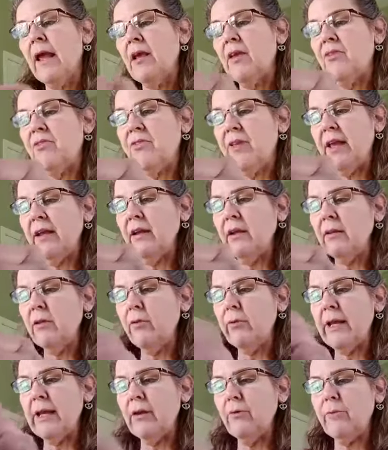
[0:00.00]
Santa
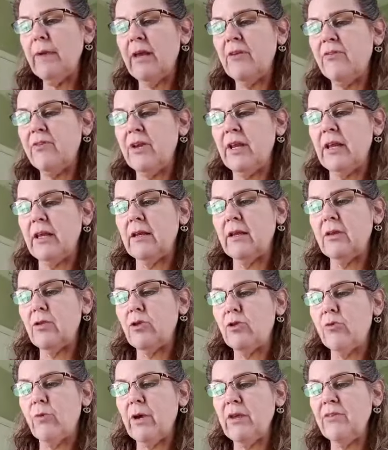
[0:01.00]
Clarita resident
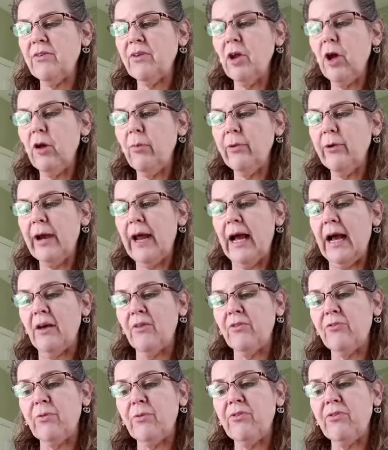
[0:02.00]
Joyce Culberhouse